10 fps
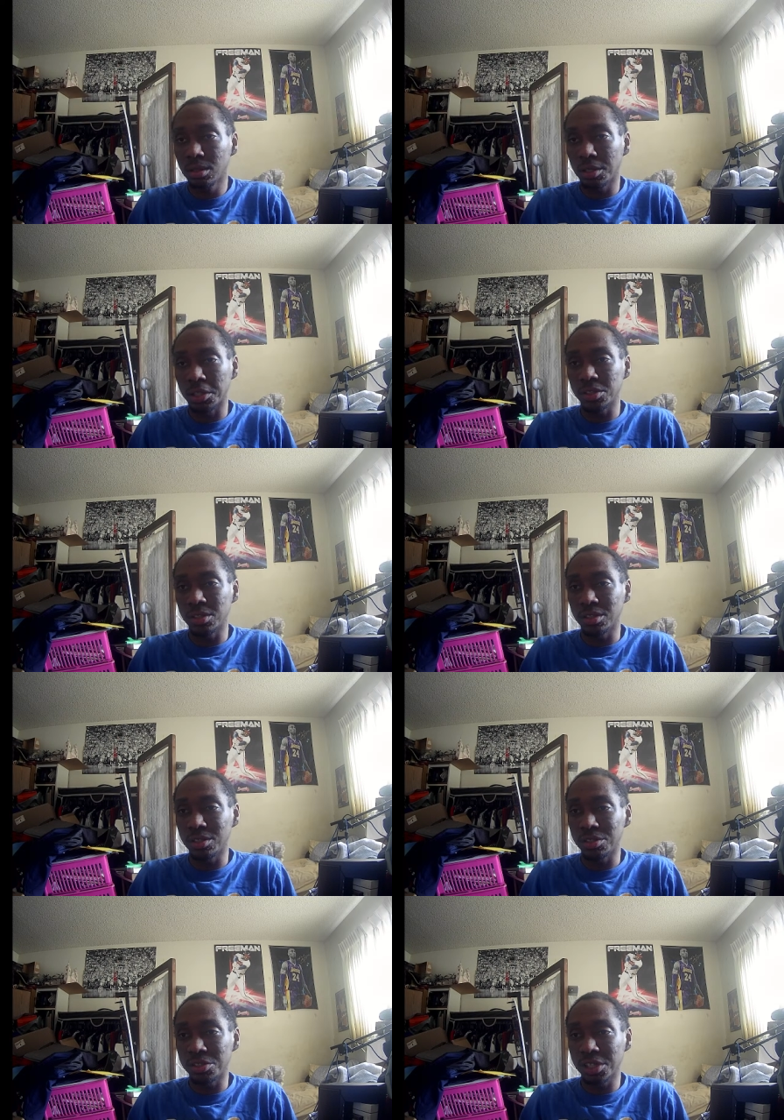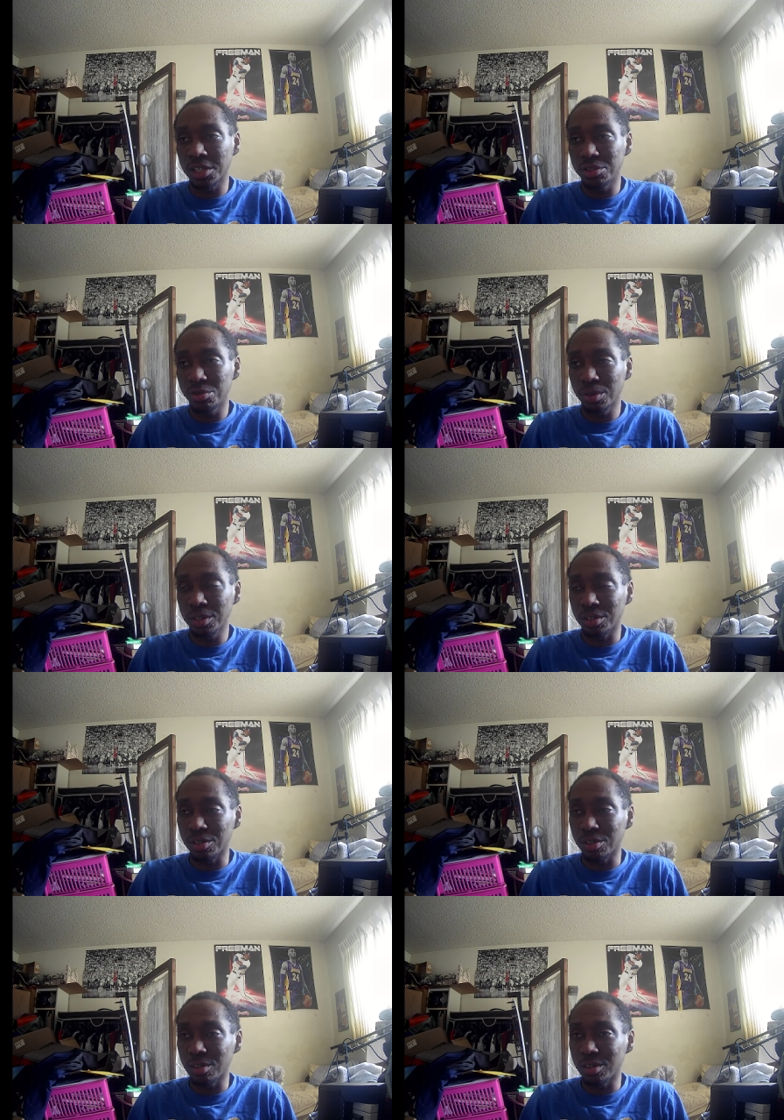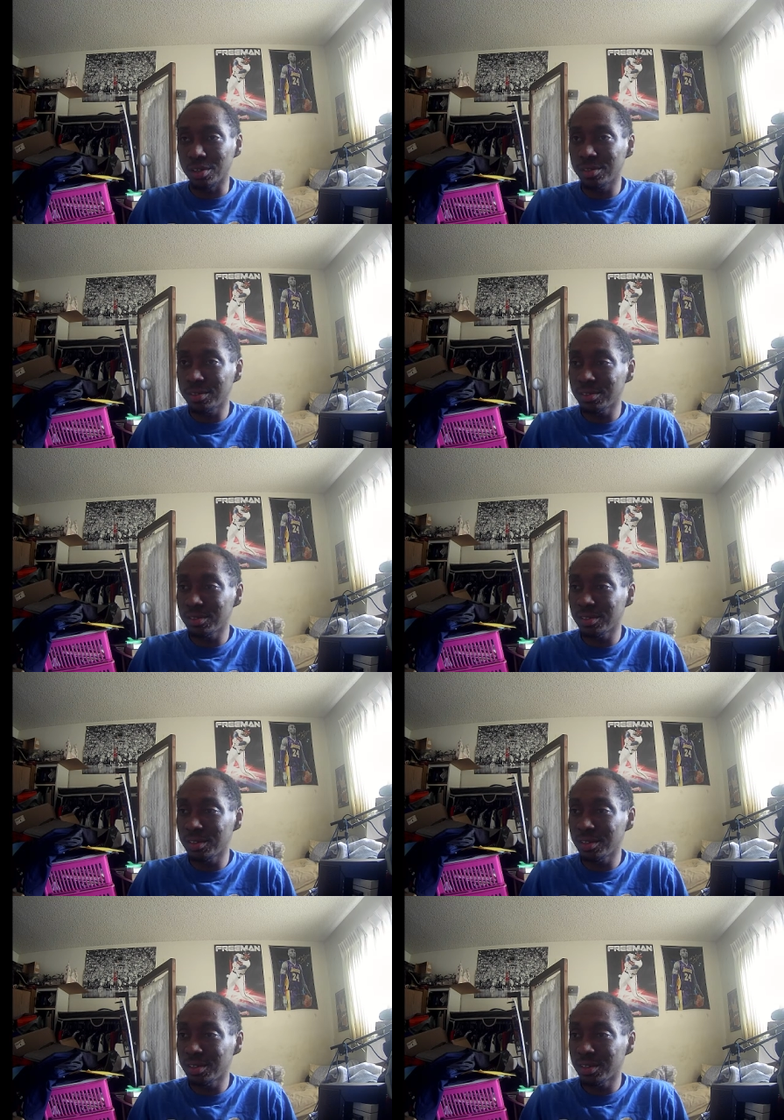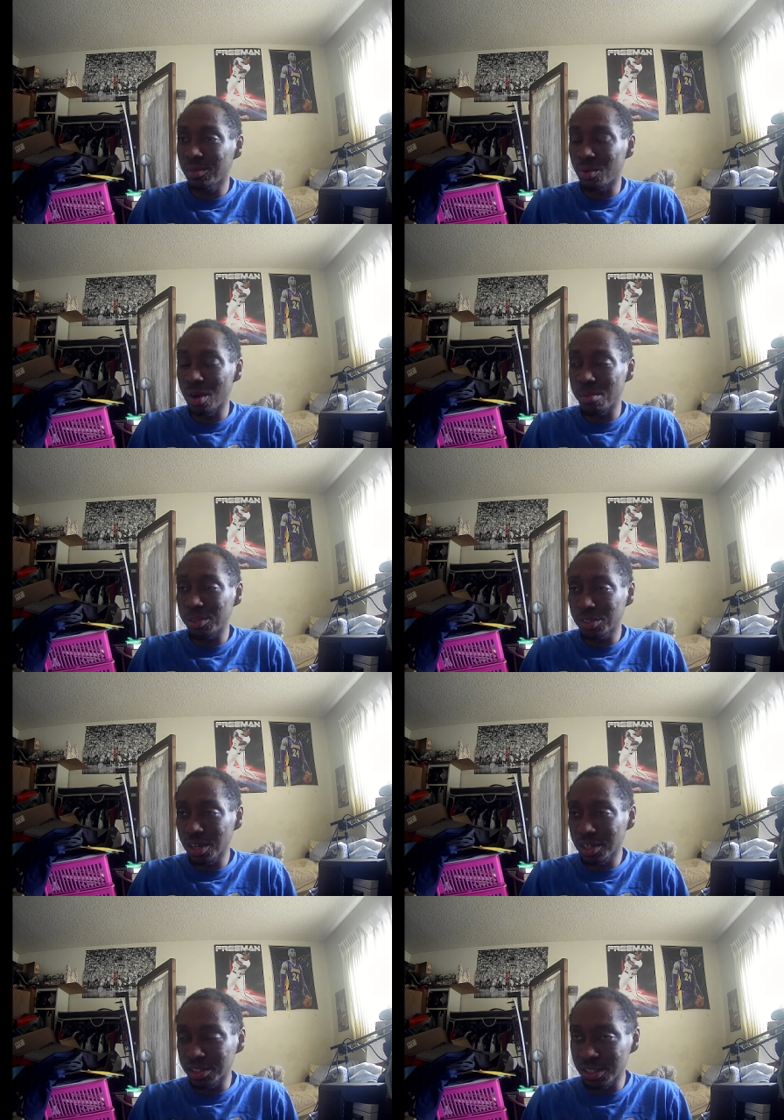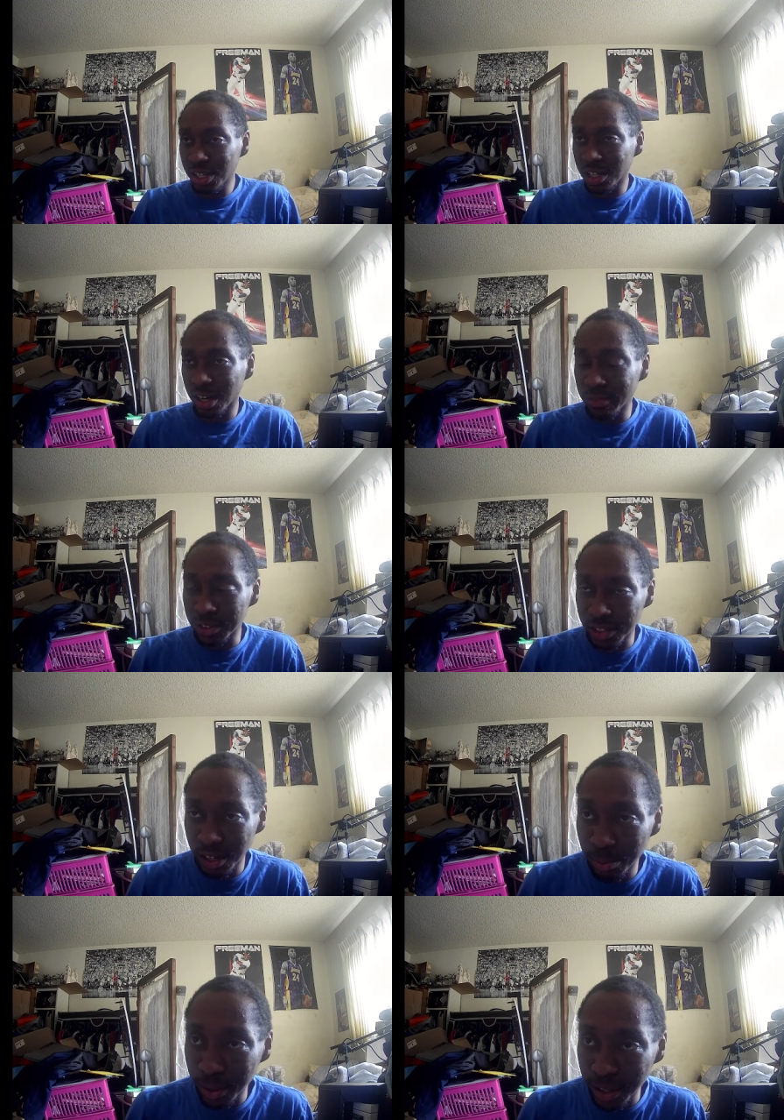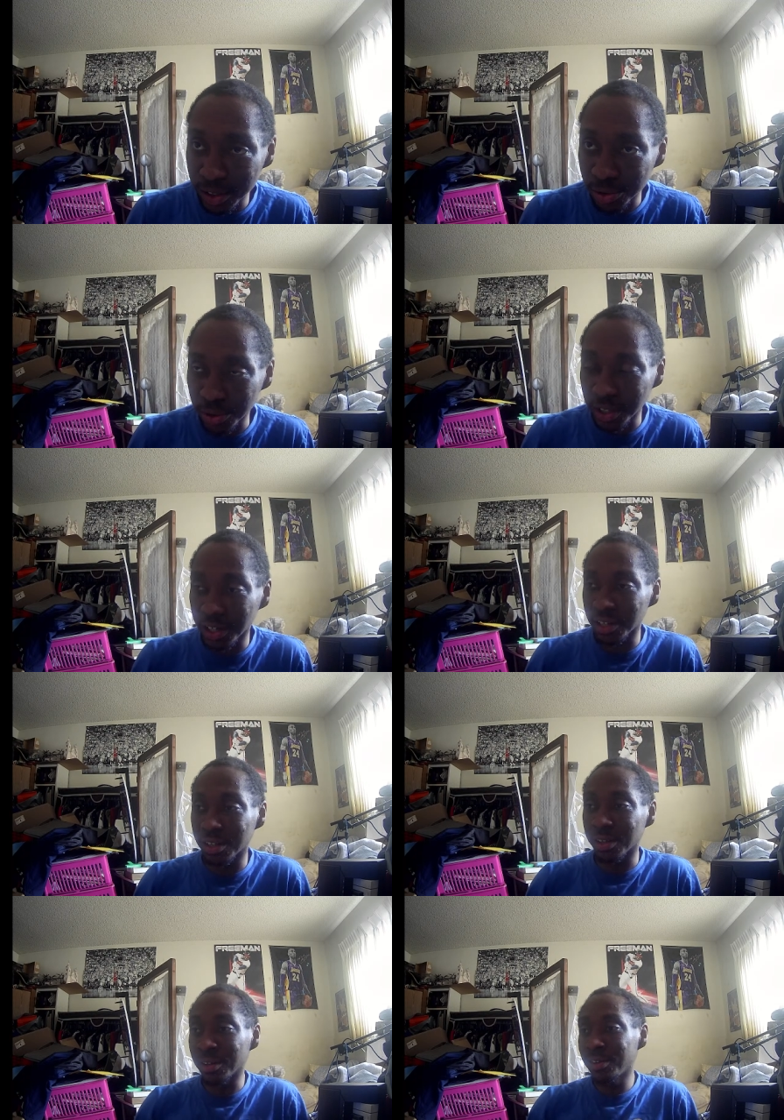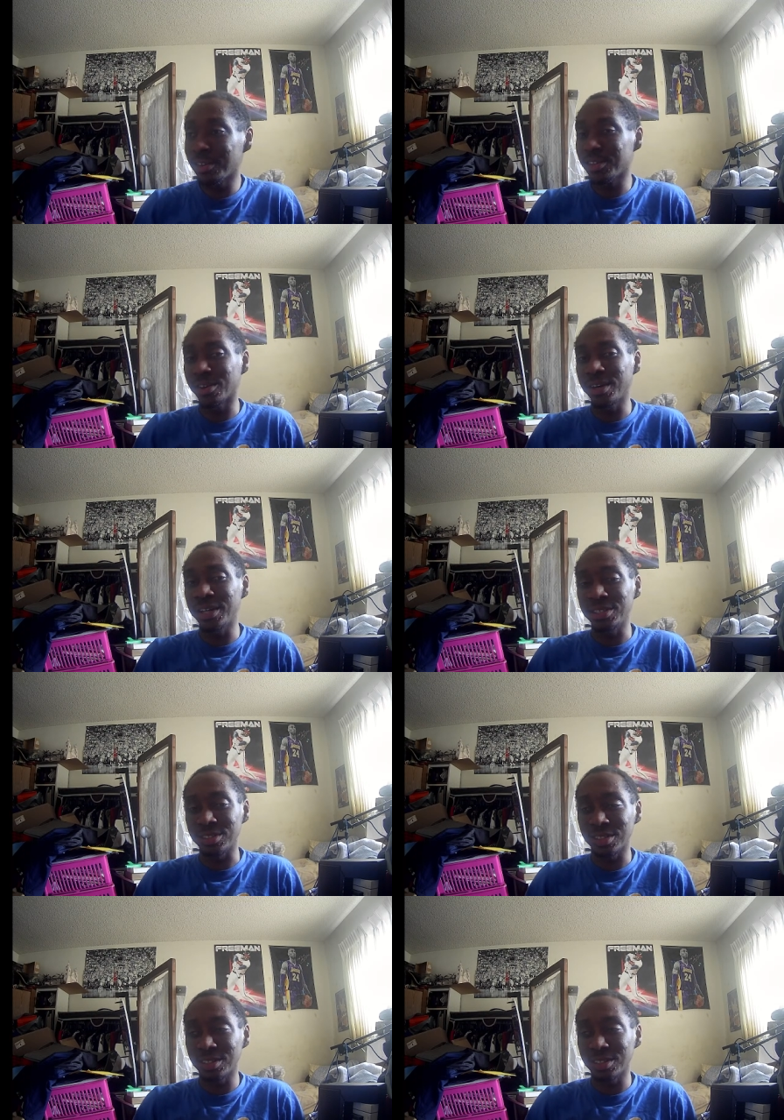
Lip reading: That's the second drink that Wan-Bissaka's taken. I haven't seen anybody else drink anything. Crazy.